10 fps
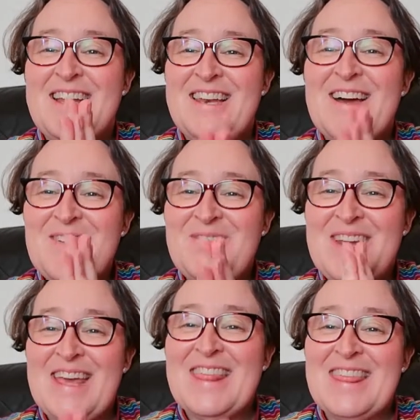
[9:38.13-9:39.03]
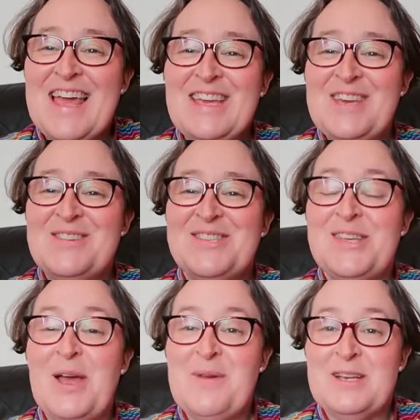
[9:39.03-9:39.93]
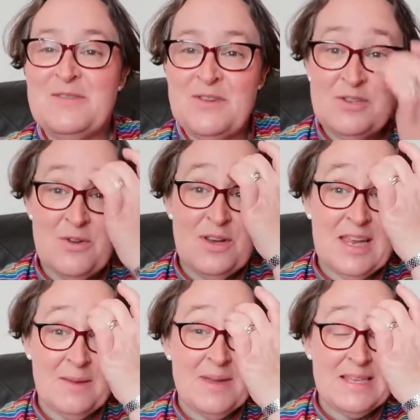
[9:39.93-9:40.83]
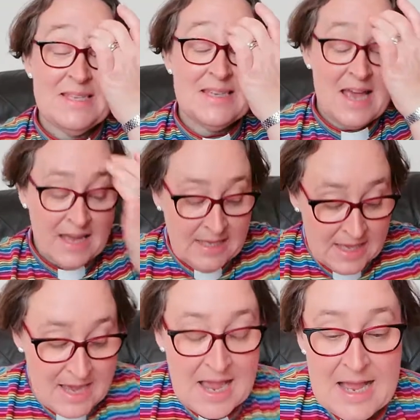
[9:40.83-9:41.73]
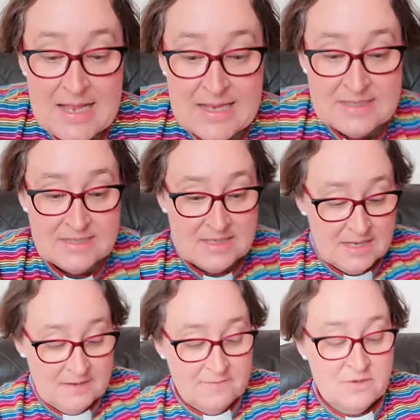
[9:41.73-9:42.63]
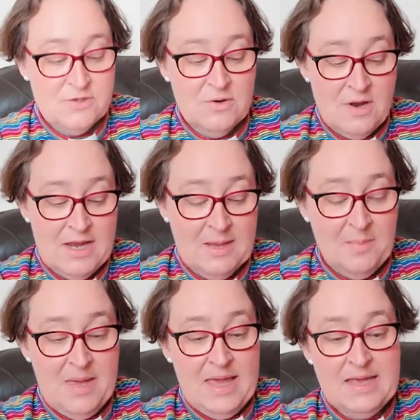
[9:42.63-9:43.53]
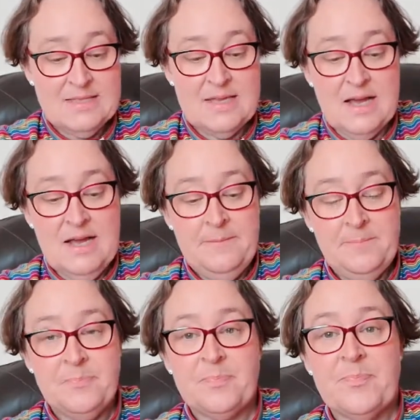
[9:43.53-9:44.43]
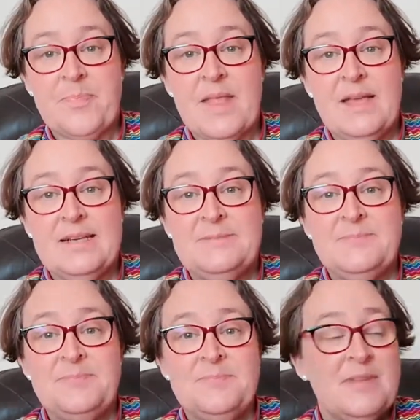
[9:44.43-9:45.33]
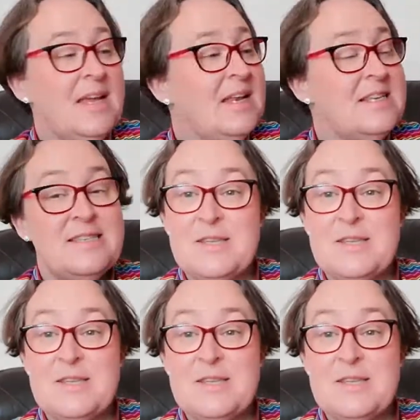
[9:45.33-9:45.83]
Lovely. Thank you so much for joining me today and for joining Peter and his